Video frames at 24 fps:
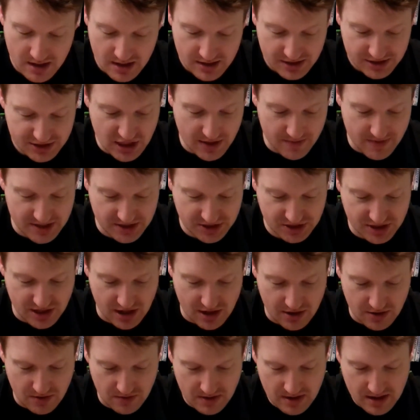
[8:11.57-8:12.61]
So much
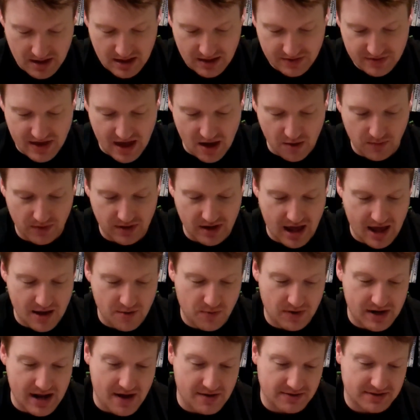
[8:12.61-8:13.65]
so that when I
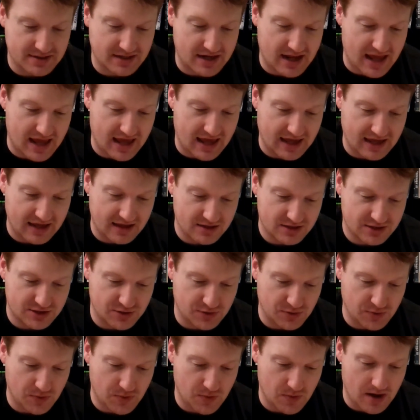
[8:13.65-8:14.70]
went out today
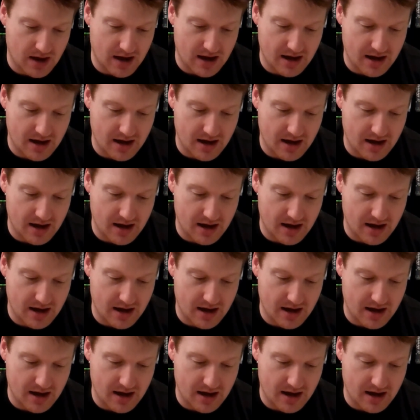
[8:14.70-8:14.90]
to